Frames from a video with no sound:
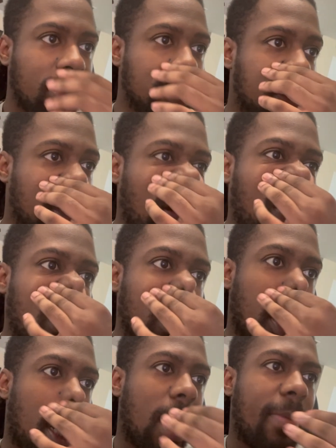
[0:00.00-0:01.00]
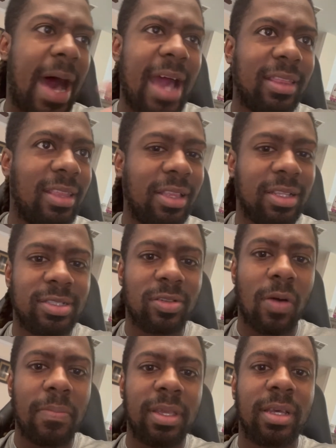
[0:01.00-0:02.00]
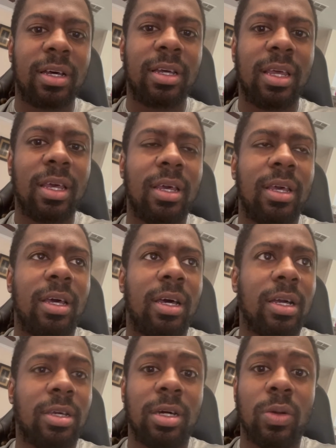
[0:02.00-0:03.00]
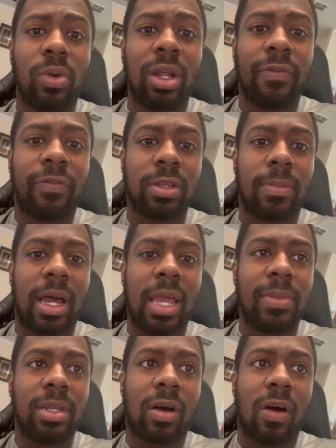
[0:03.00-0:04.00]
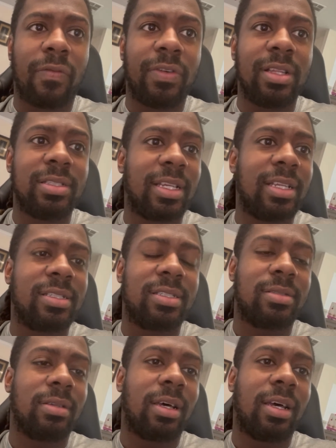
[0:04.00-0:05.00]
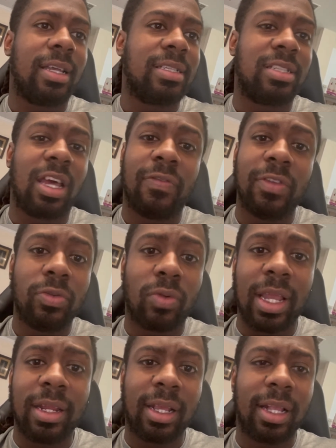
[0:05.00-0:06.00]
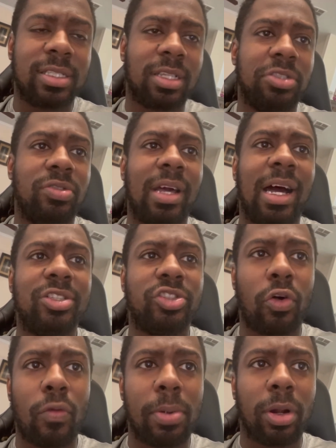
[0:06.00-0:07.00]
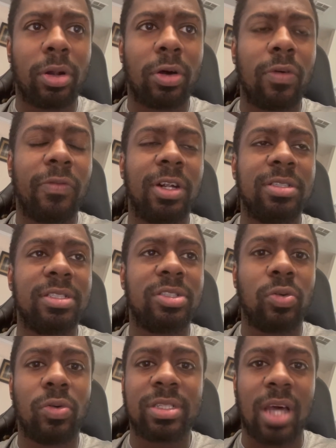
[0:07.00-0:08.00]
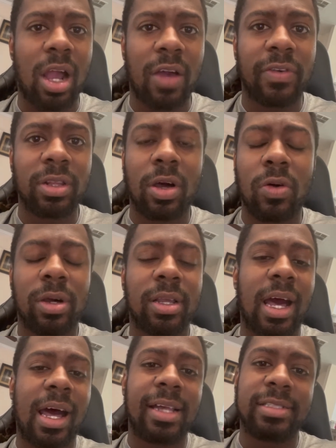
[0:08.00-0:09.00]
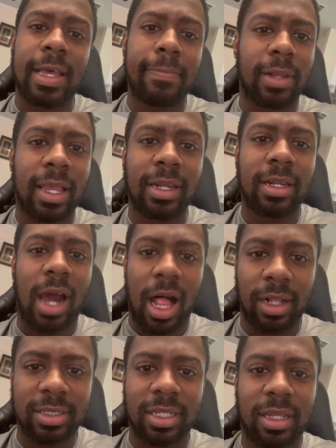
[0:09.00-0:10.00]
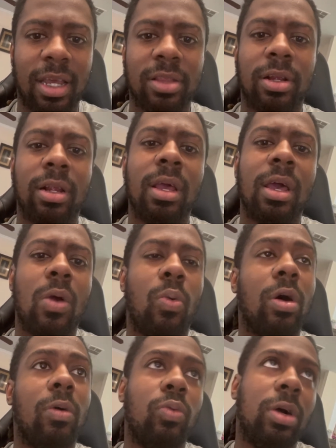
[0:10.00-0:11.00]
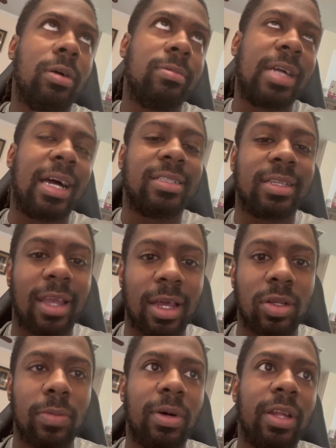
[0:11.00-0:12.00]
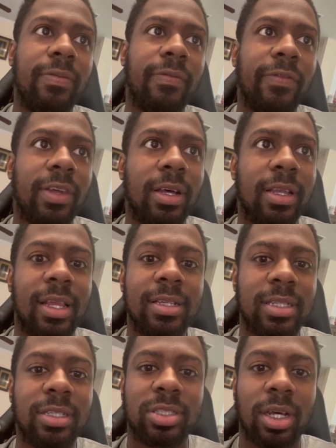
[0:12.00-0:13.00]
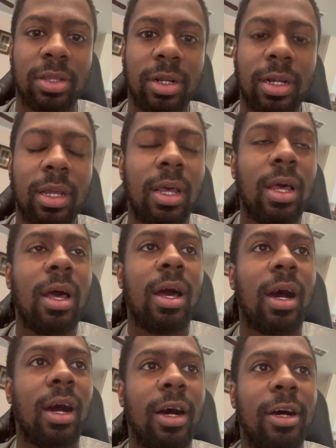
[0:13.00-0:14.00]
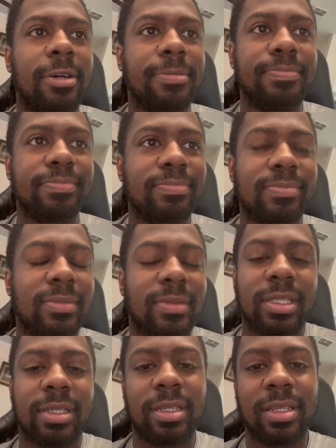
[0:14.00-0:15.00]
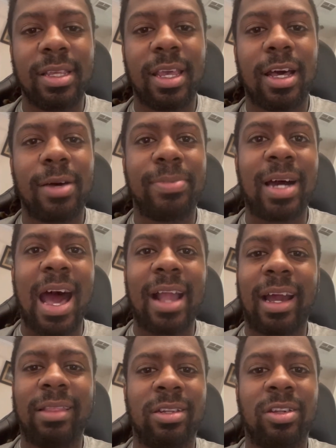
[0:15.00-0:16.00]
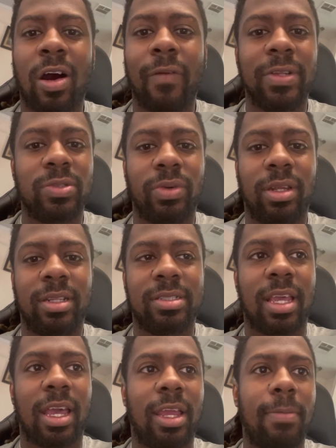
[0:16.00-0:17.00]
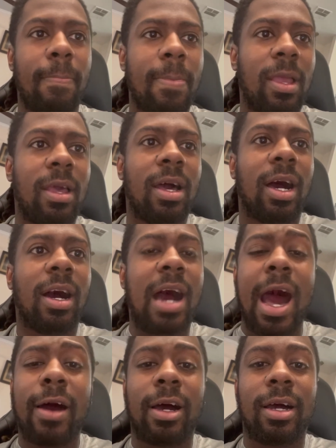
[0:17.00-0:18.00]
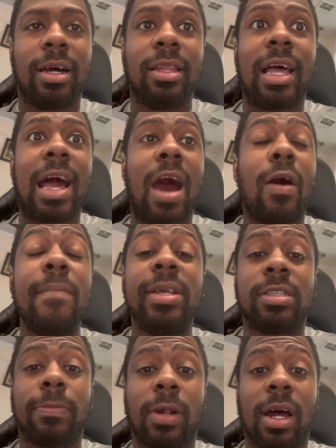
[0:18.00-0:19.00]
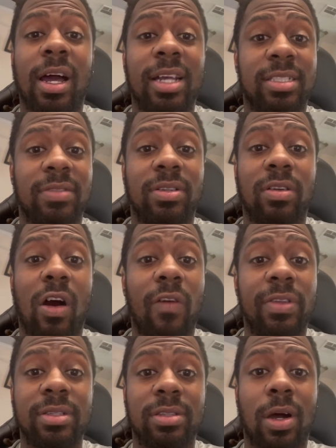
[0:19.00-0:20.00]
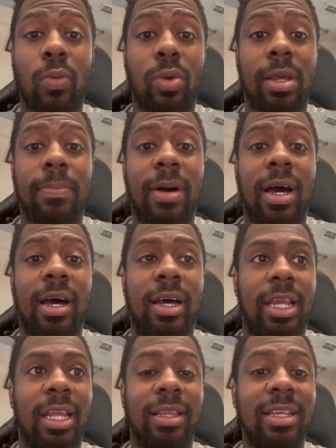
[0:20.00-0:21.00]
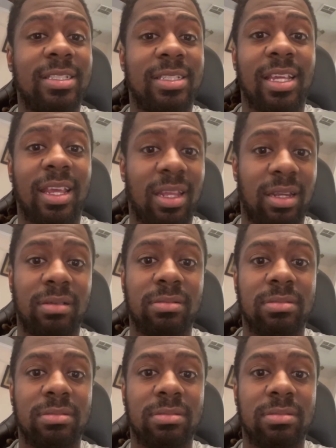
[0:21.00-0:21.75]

So, I think this is going to be a good win for the Miami Dolphins. It's definitely ratings because you got Joe Burrow versus Tua Tagovailoa, guys that played in college together. Well, not together, but against each other. Yeah, but I got the Dolphins winning this game. I would be surprised if the Dolphins don't win by at least 10.